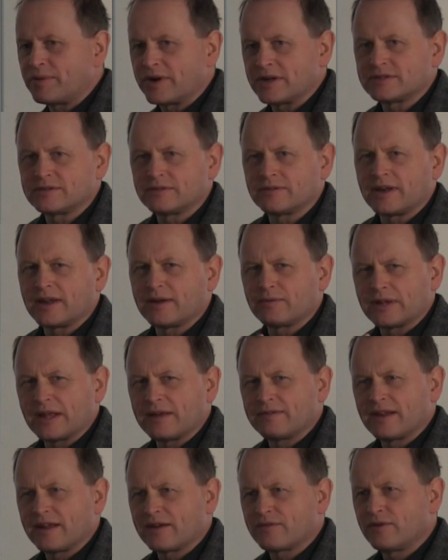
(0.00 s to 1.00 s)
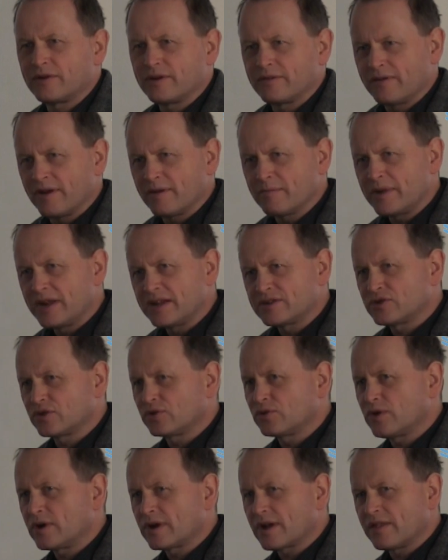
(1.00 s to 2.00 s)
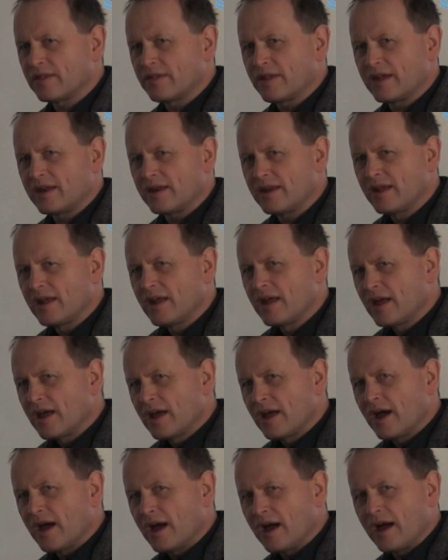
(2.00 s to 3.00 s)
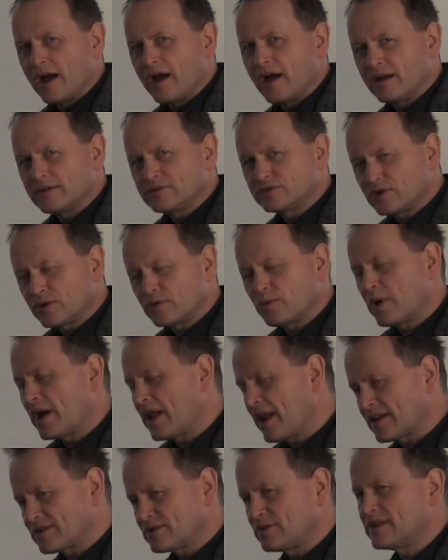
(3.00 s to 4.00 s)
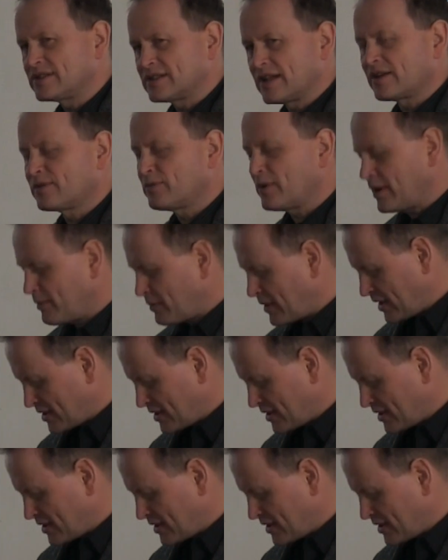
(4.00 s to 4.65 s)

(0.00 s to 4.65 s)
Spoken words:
impression that I would have like 45 minutes to talk, and then I was told, well, actually it's like 20